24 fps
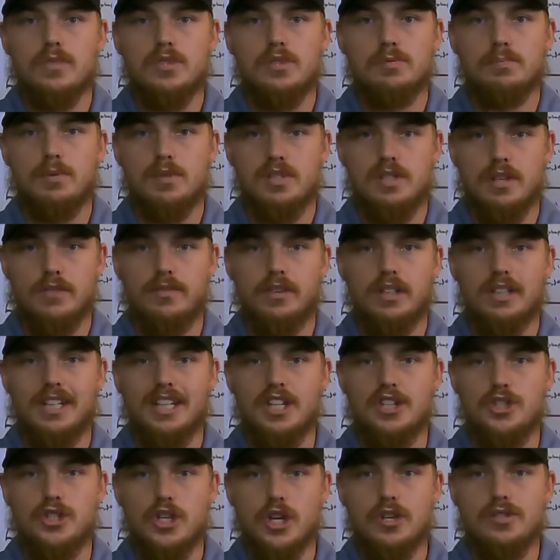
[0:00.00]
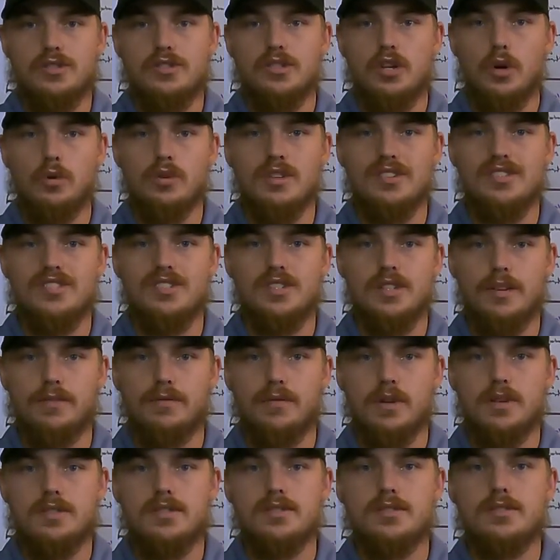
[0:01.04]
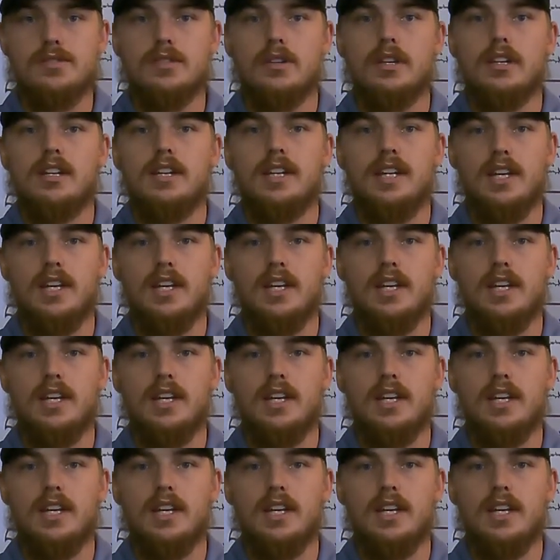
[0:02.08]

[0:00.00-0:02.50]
specifically just noticed difference